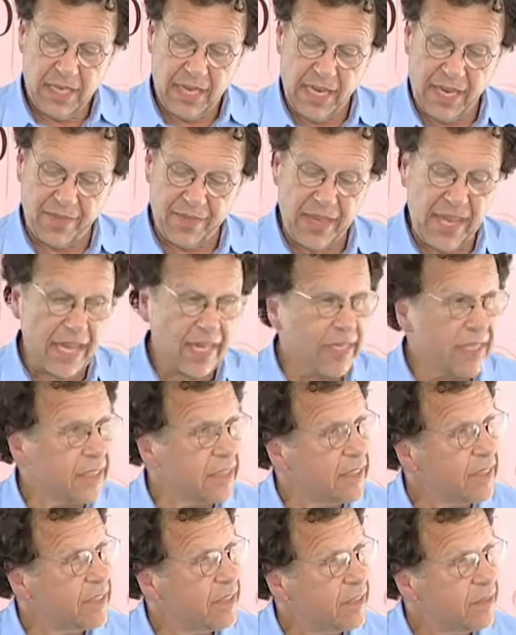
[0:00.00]
and that
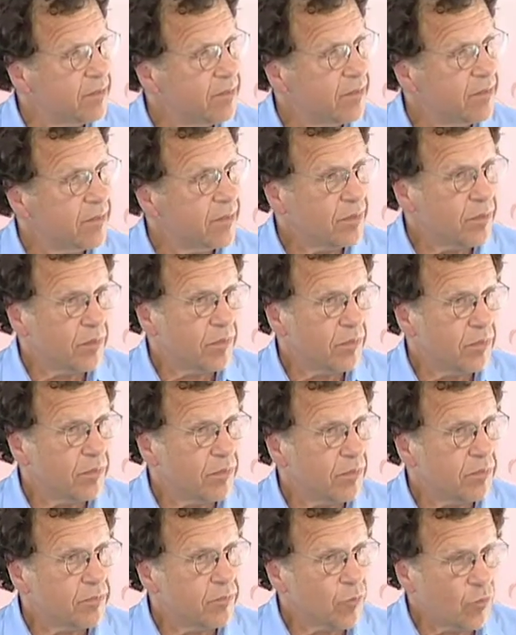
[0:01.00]
is
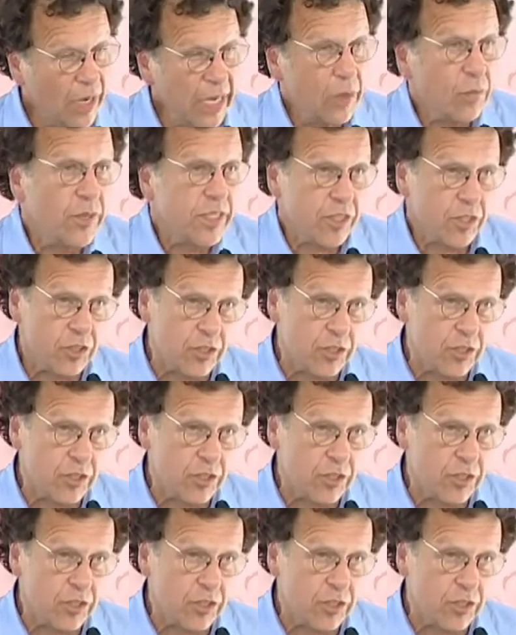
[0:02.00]
write what you